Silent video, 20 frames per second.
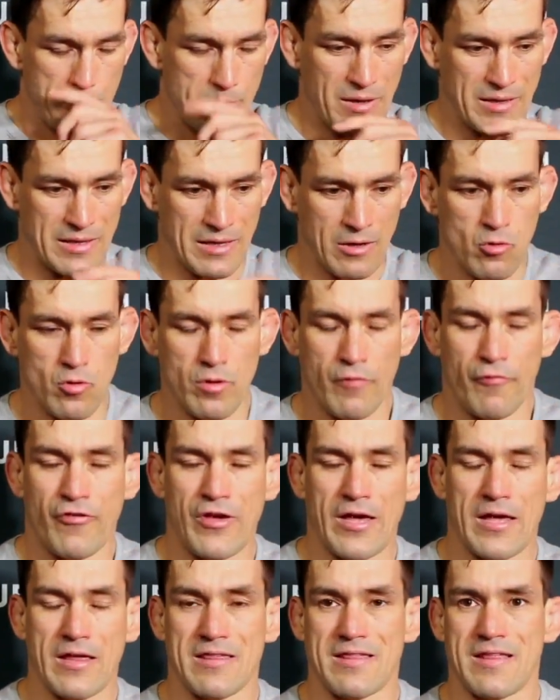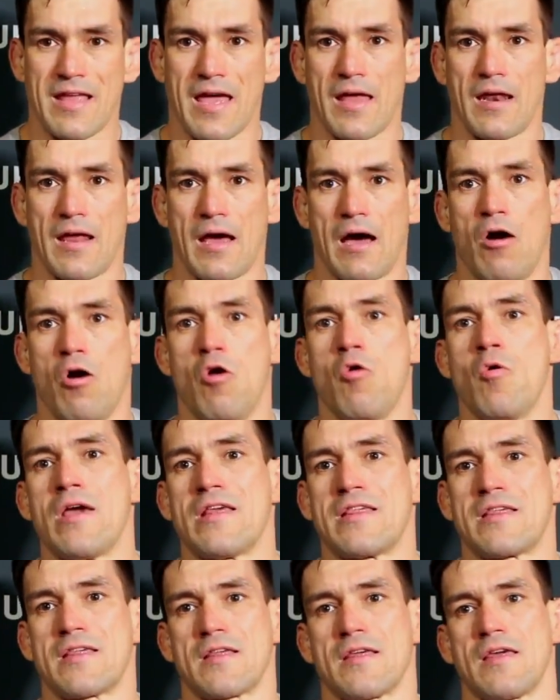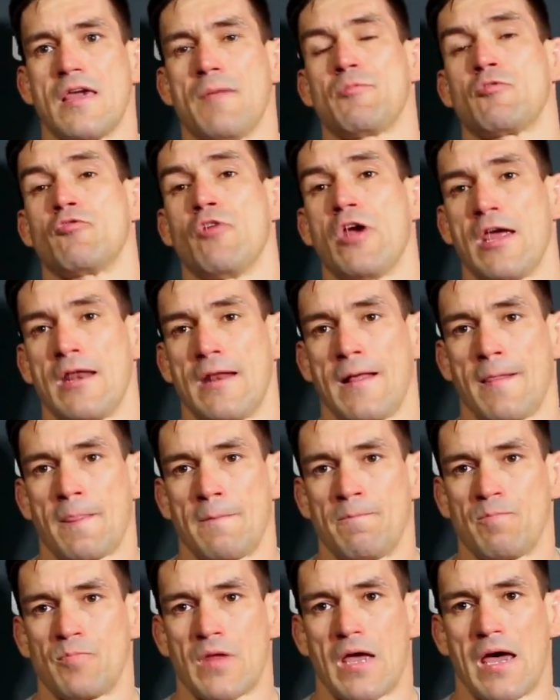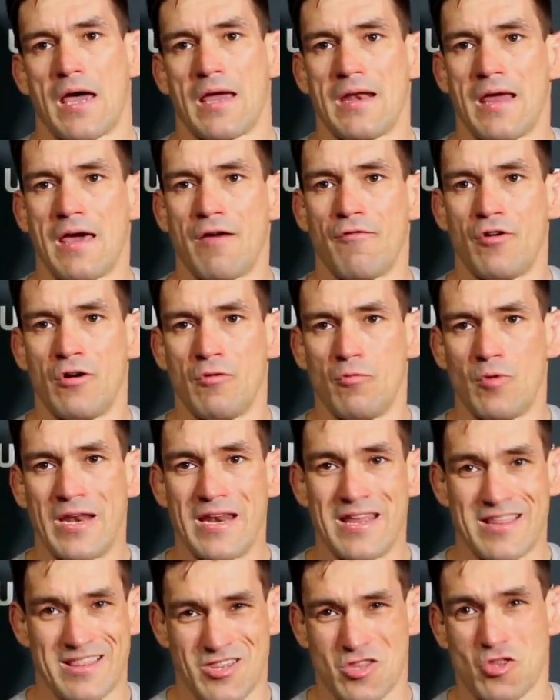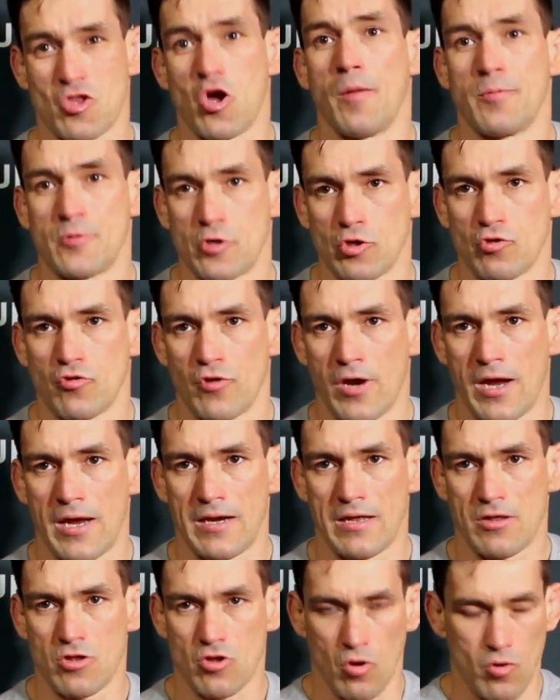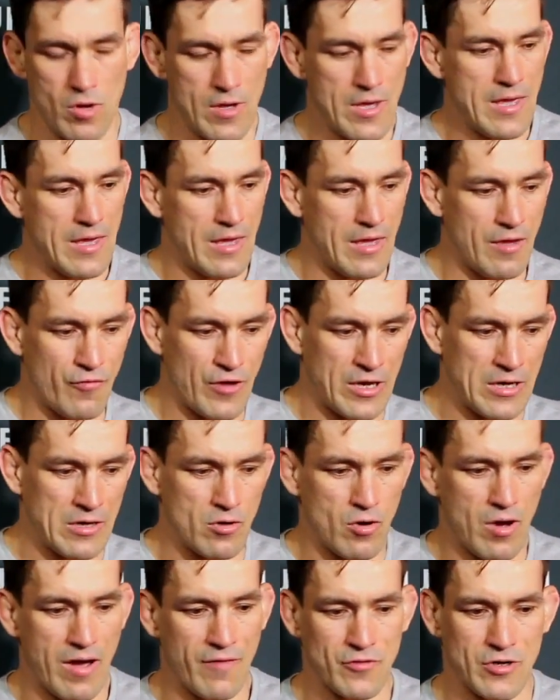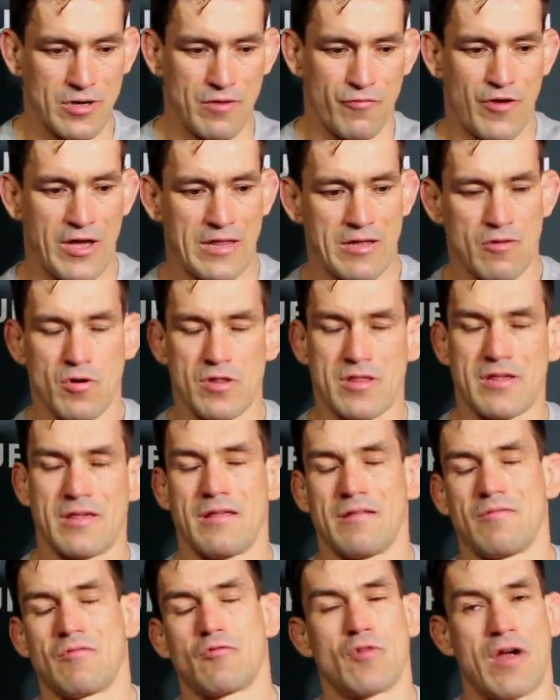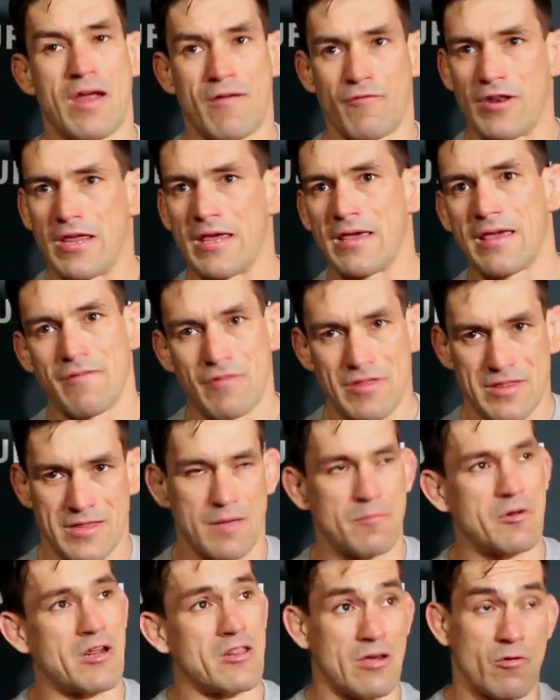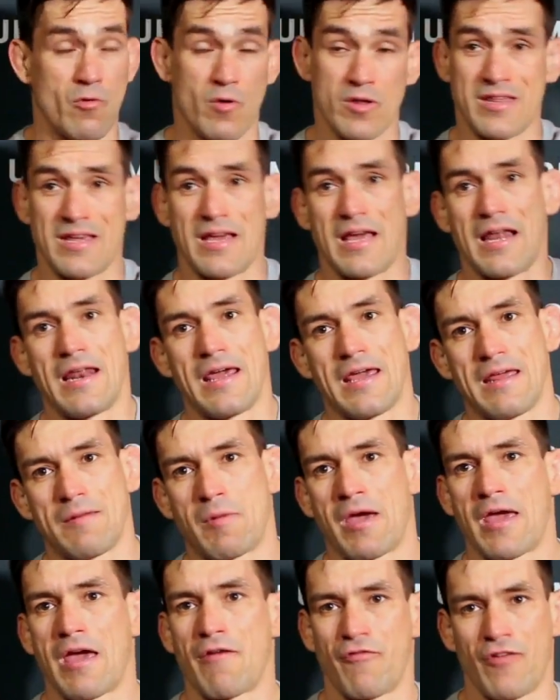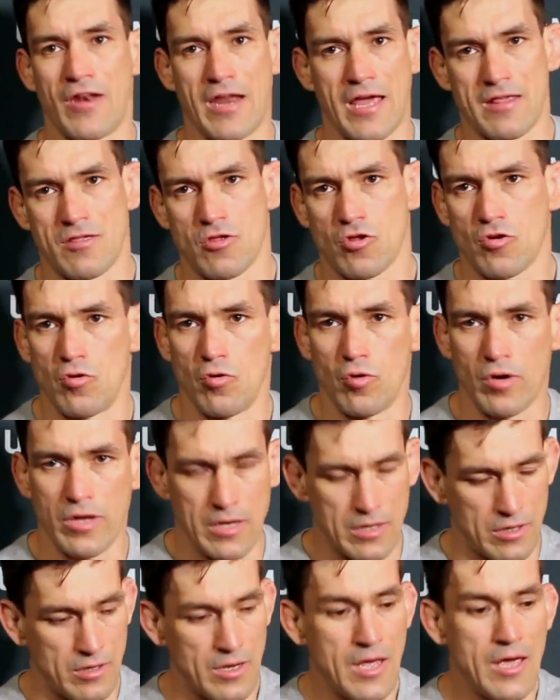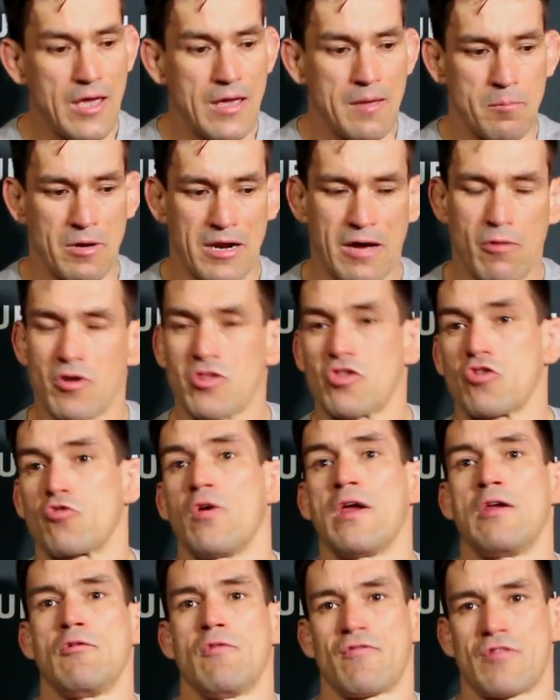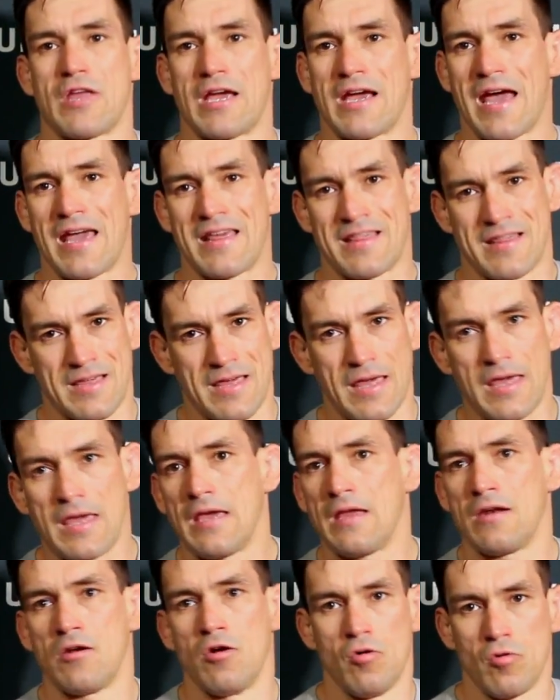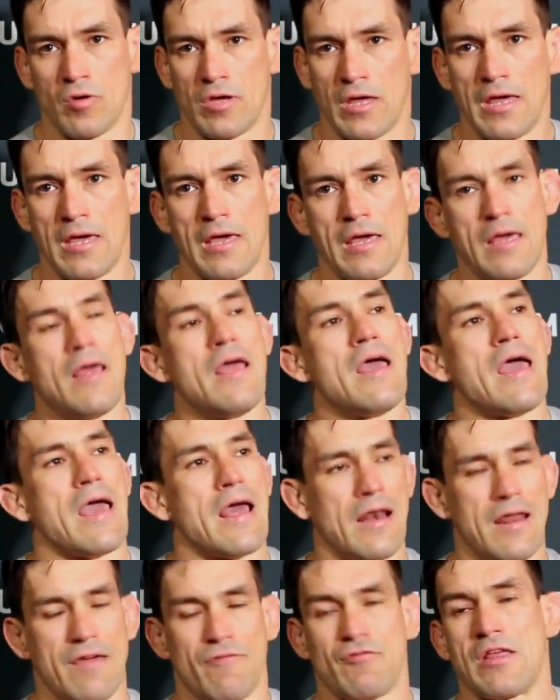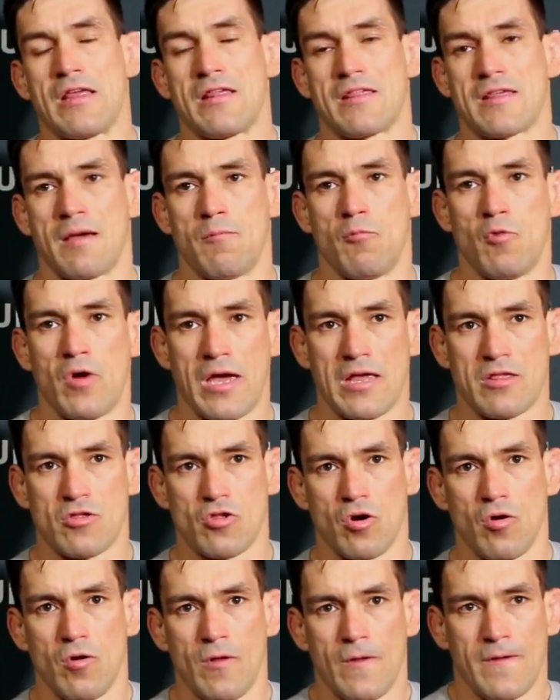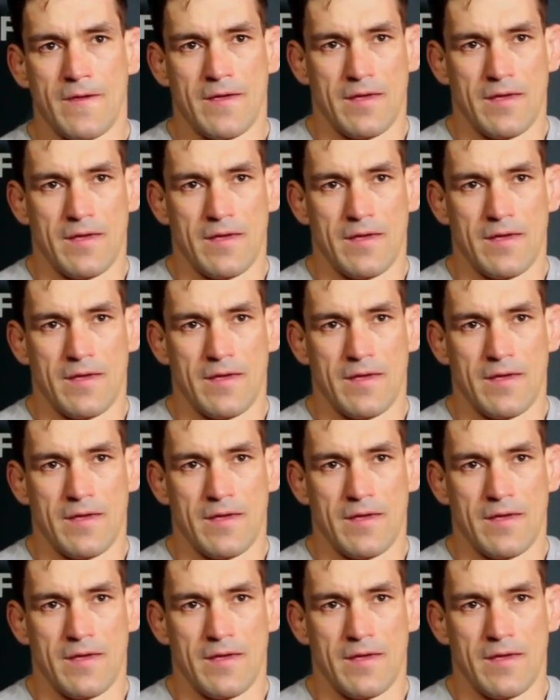But the good thing is that I always keep training. I never really stopped to training. So even, you know, after the fight I was traveling, giving seminars, I was in LA in my affiliate school here, but I was training with the guys, gi, no gi, and lifting some weight. So